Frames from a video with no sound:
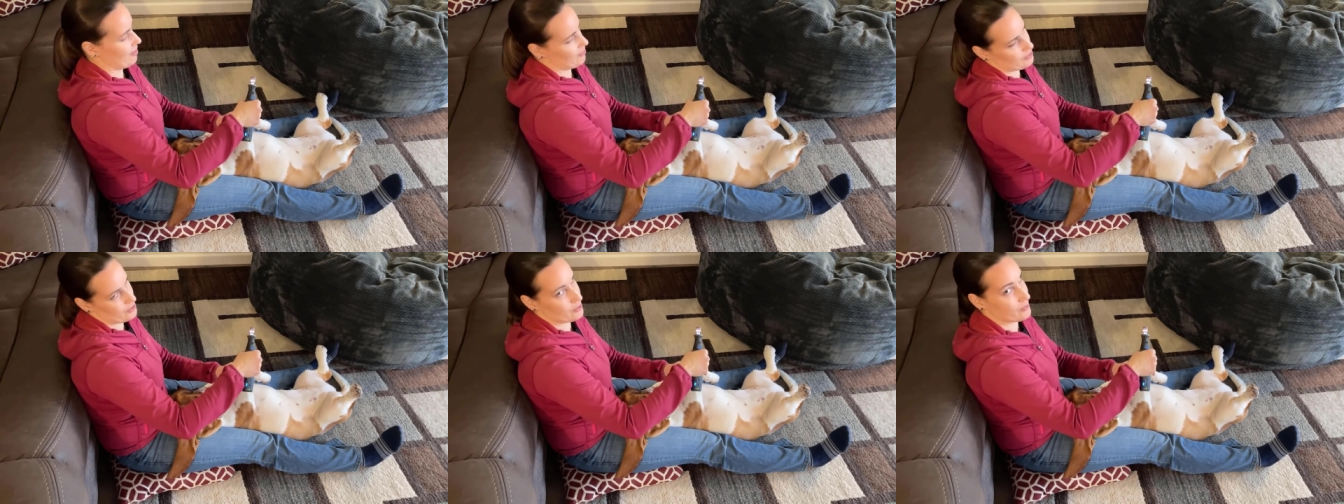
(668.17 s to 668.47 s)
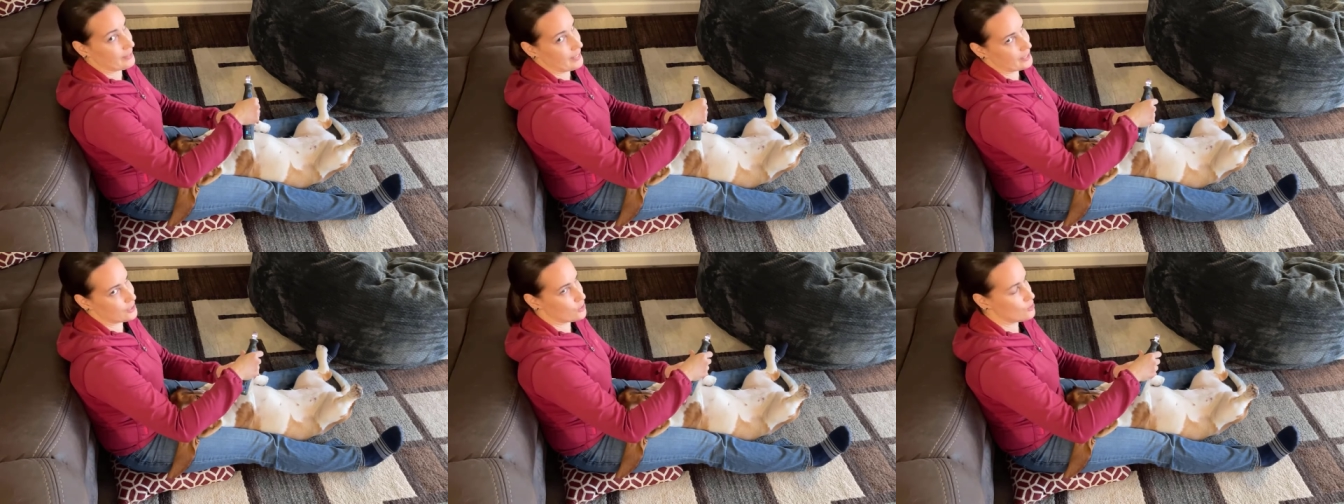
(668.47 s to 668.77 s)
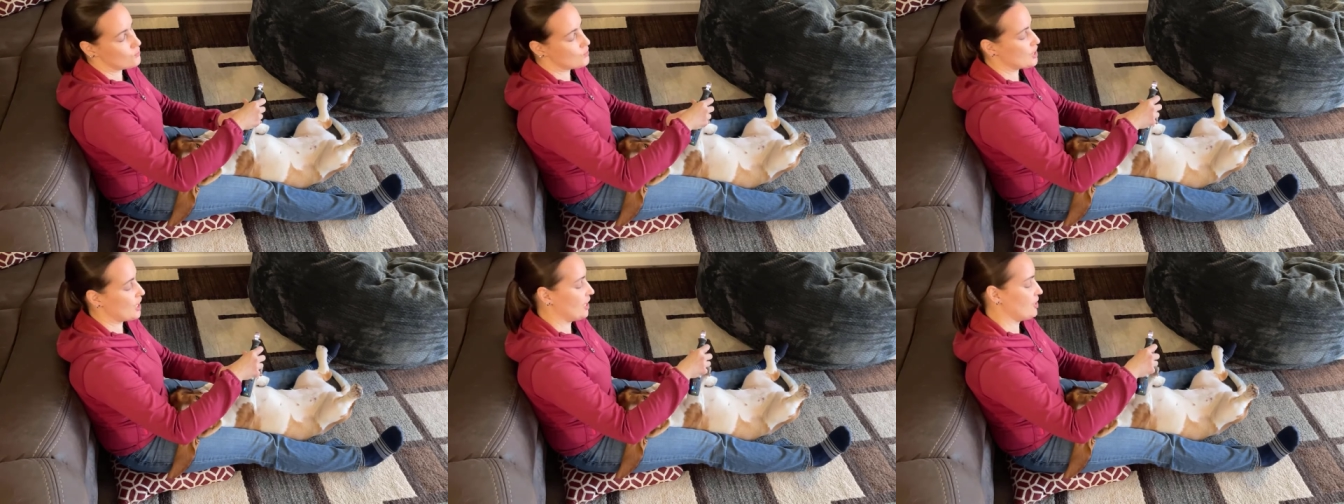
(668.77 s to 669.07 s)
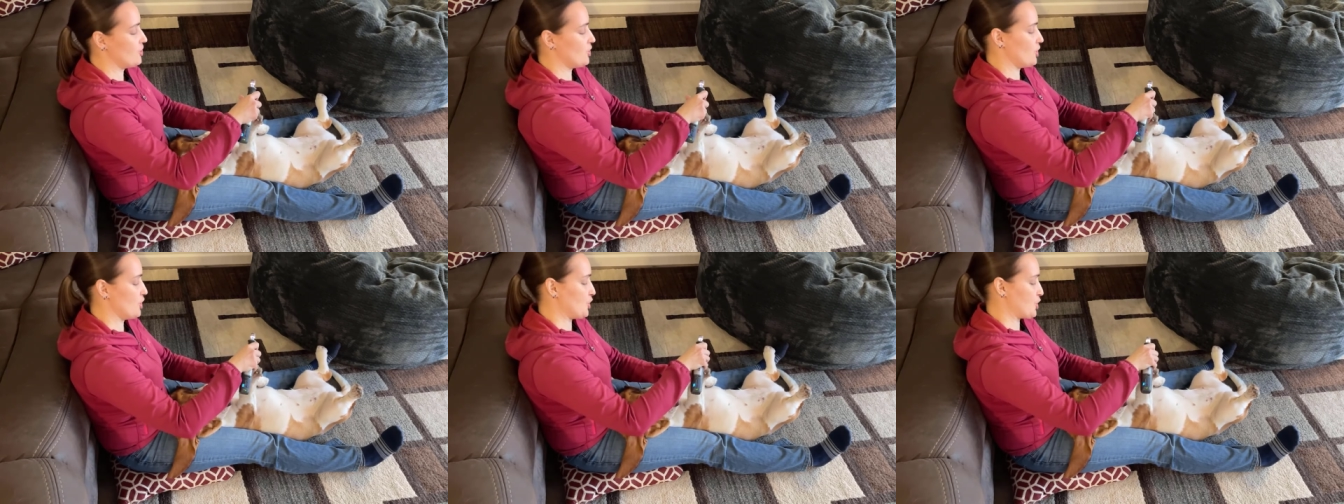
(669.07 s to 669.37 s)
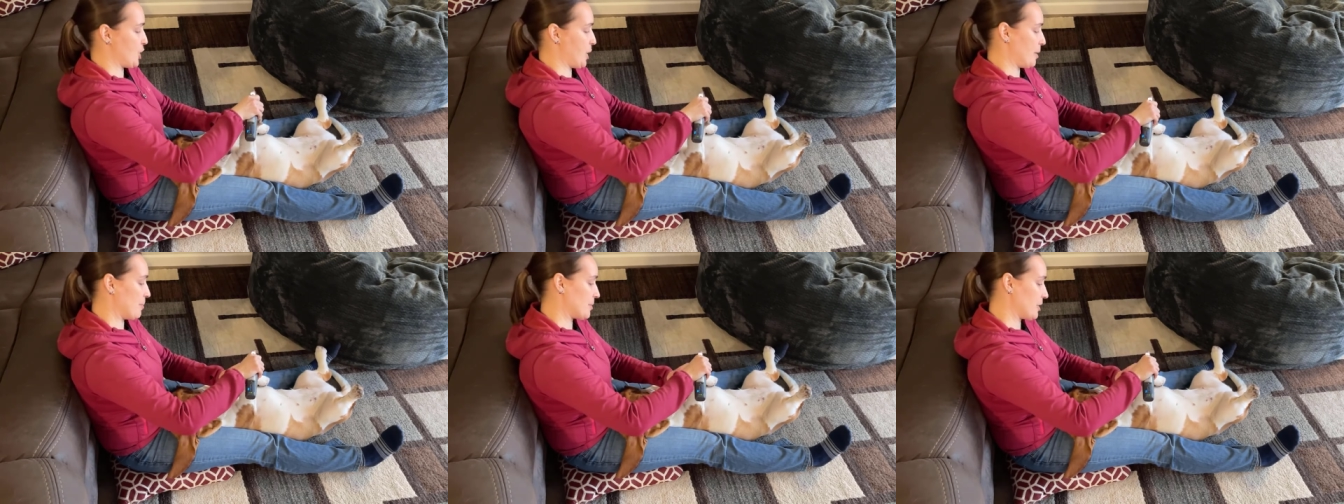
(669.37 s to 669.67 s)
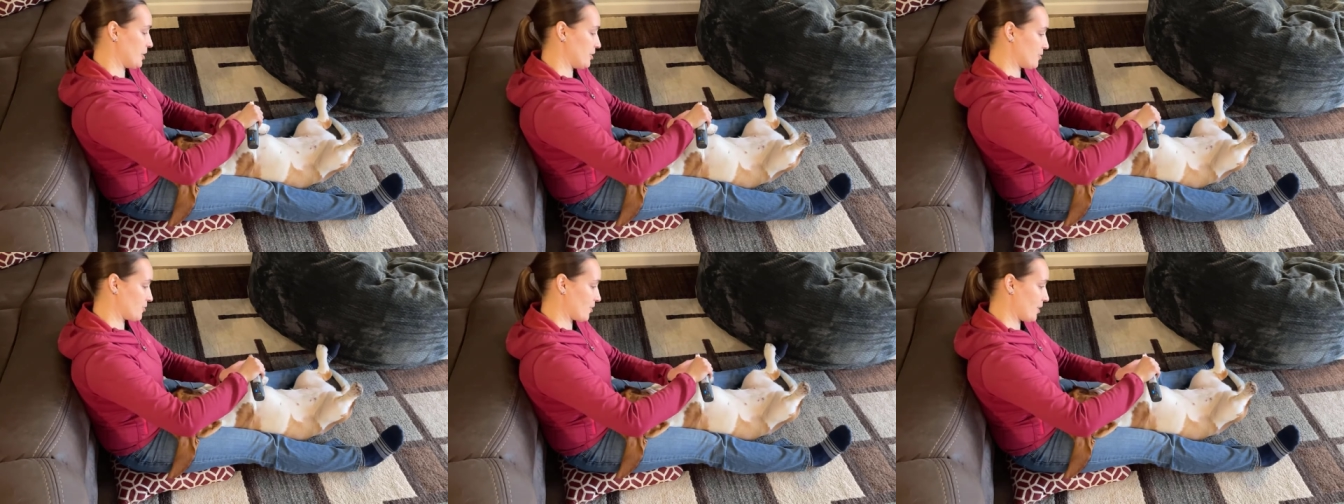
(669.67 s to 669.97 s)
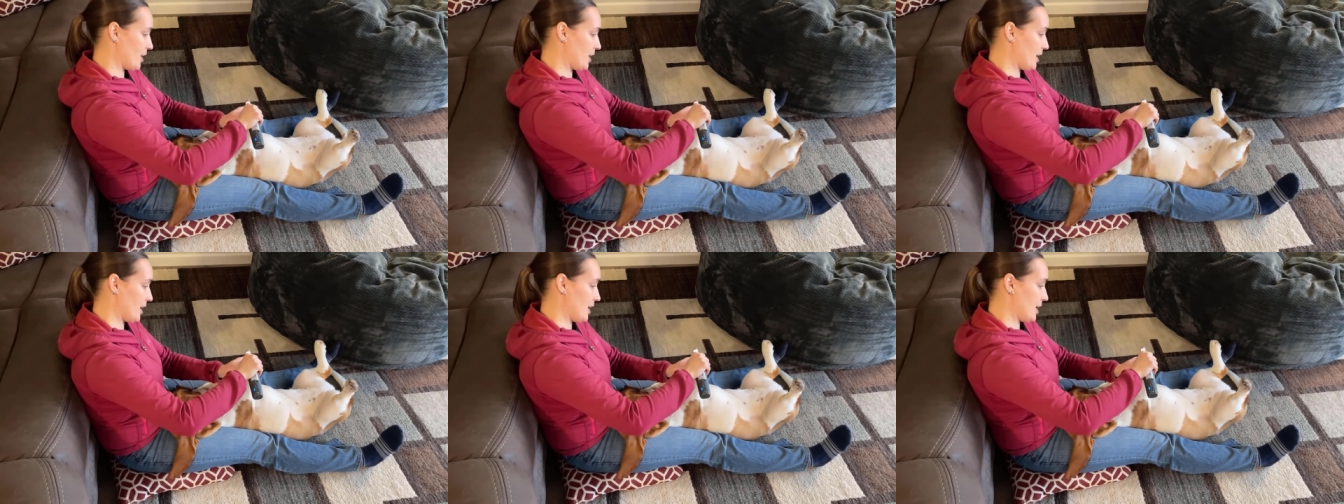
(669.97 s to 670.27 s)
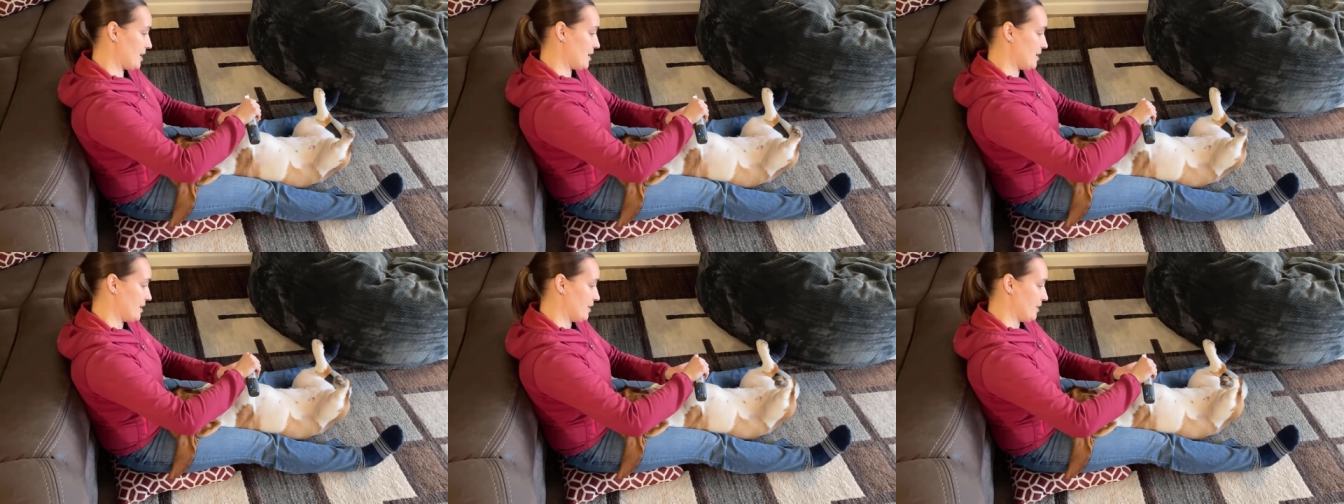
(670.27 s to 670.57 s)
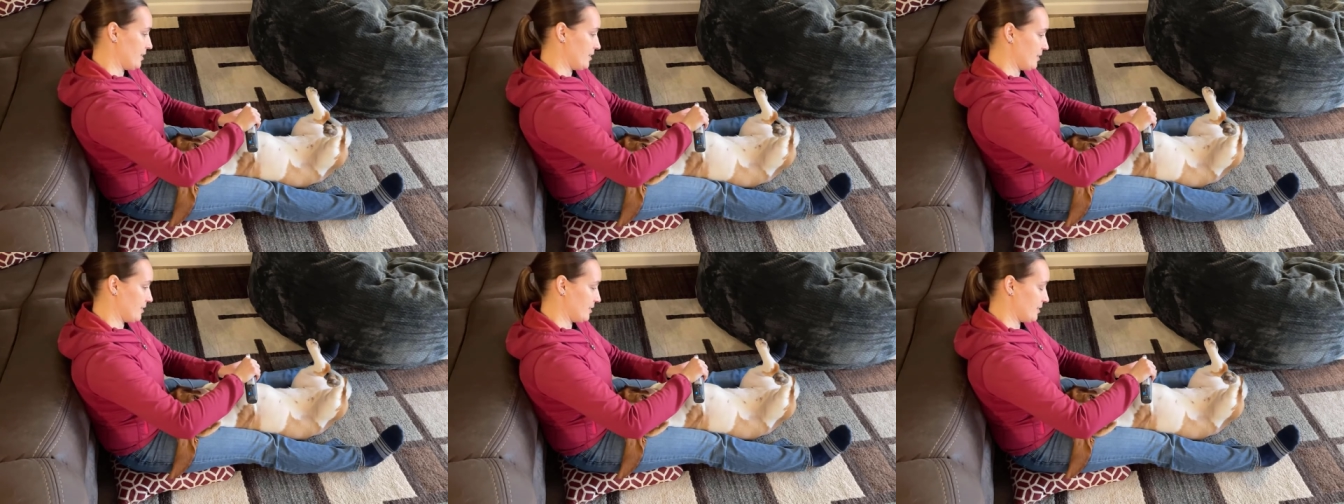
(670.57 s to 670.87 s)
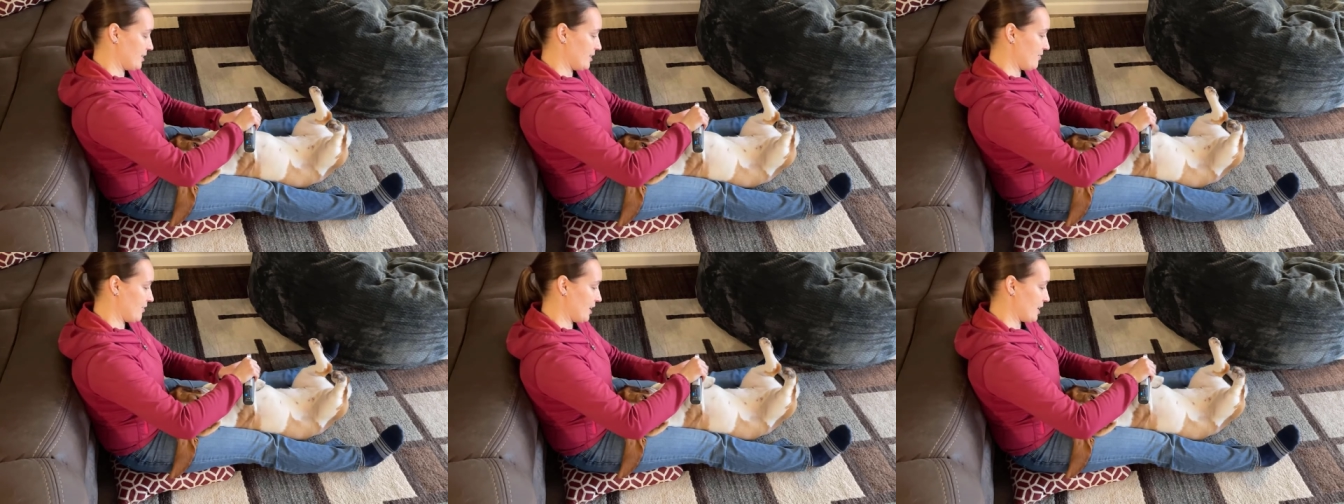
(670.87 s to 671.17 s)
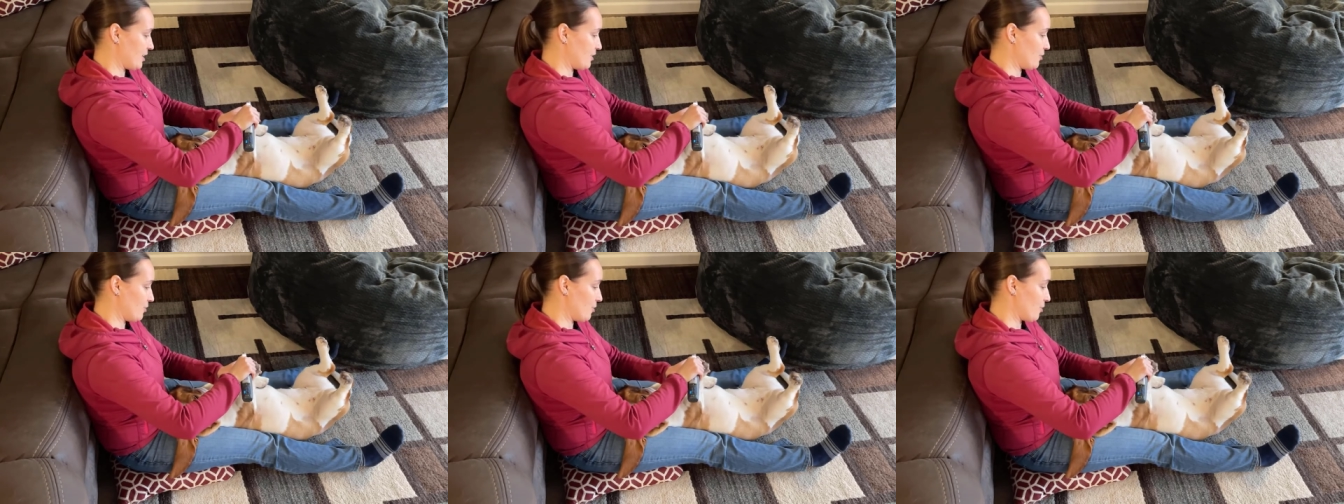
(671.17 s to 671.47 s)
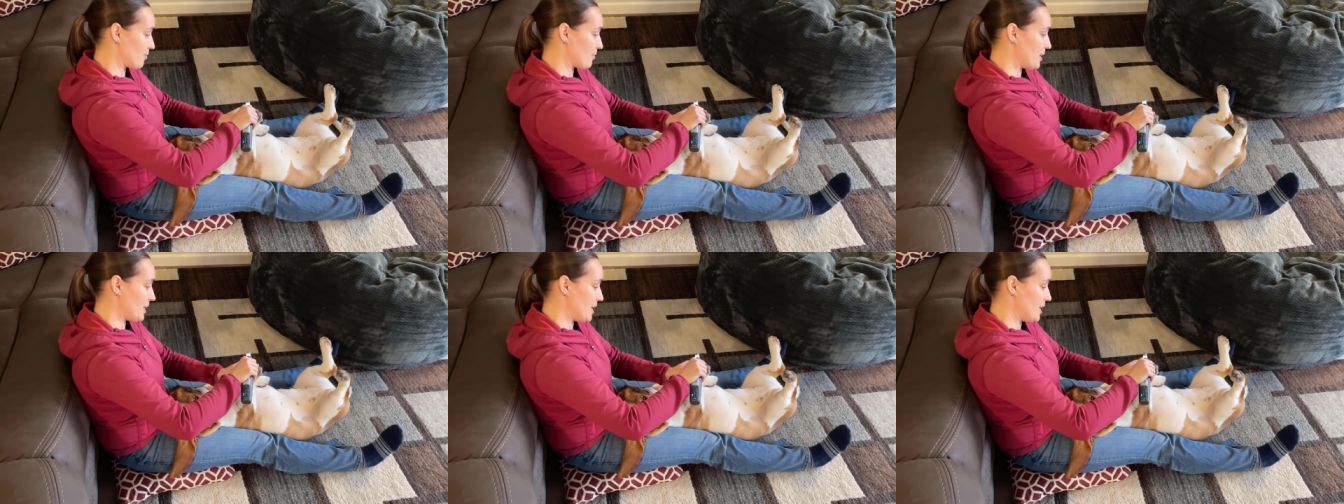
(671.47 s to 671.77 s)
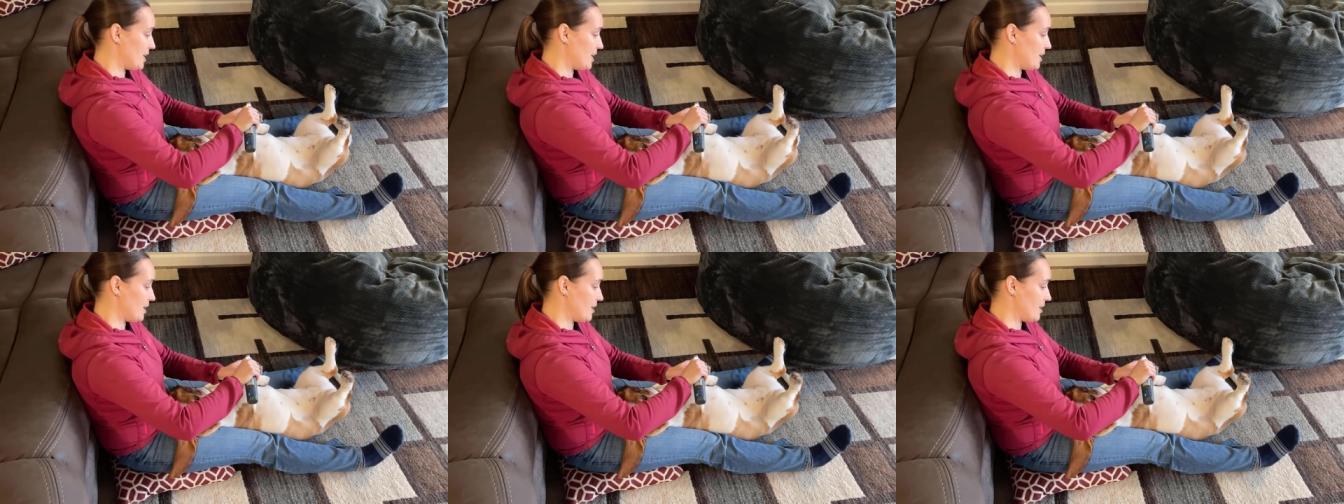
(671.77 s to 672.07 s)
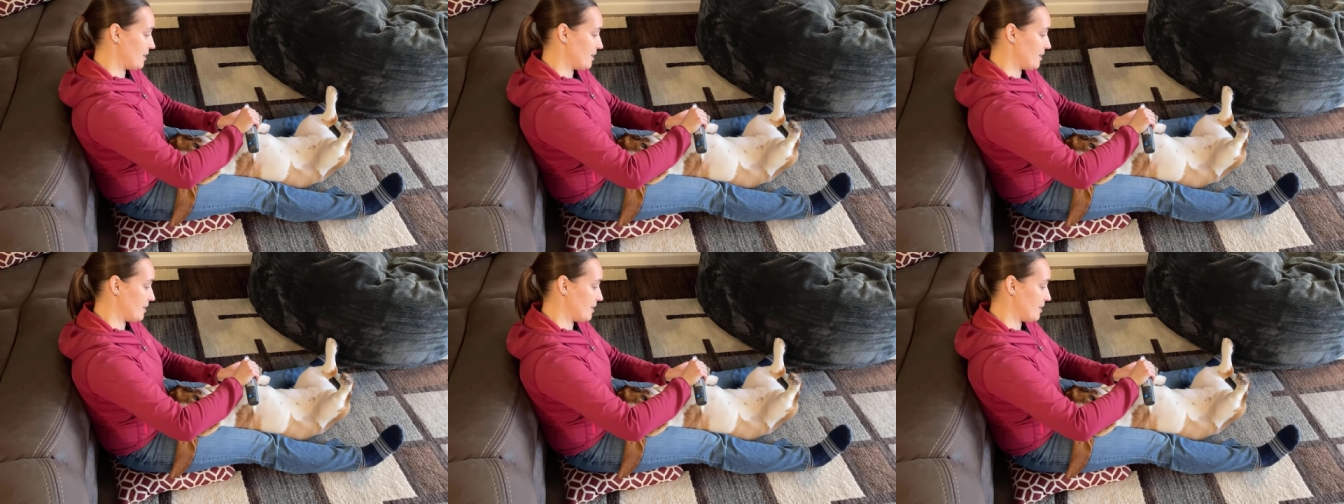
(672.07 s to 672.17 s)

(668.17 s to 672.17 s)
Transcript: I was doing like two touches. Now I'm going to try, see if I can do three.